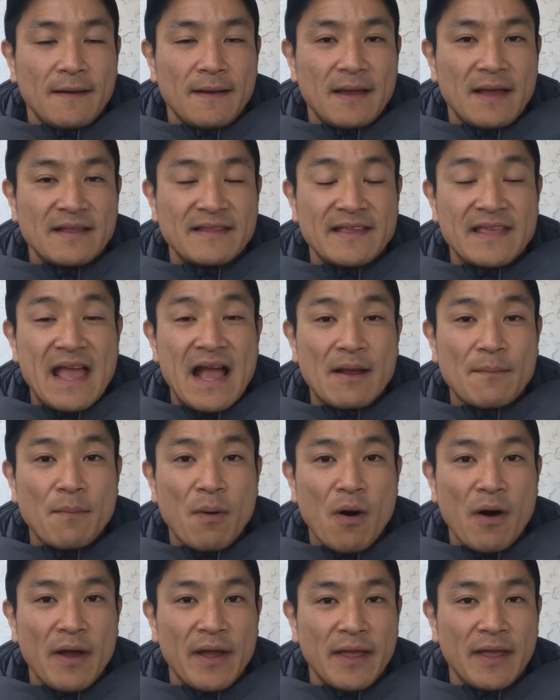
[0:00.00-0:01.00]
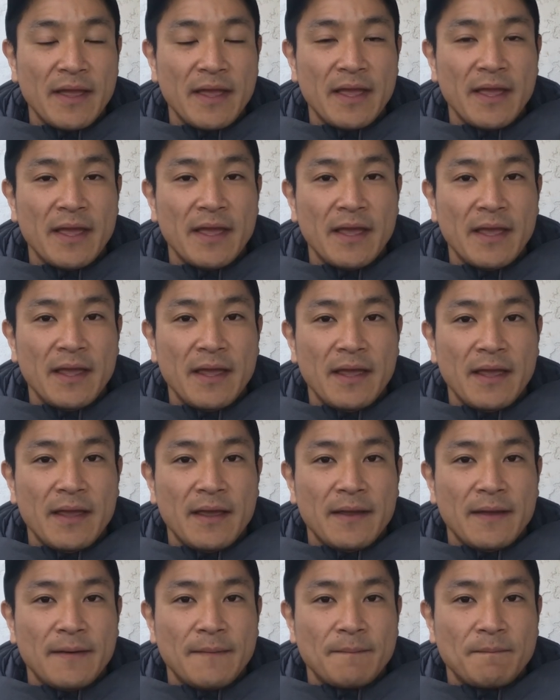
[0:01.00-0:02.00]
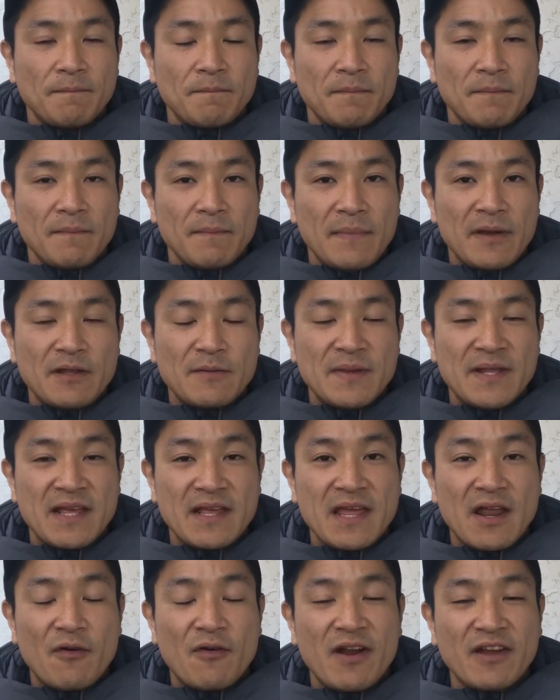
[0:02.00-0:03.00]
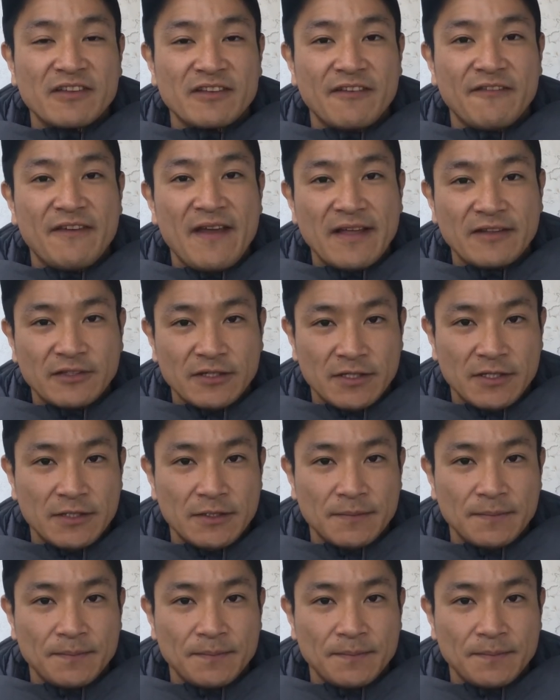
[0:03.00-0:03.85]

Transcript: As a young boy, I'd been a garage inventor.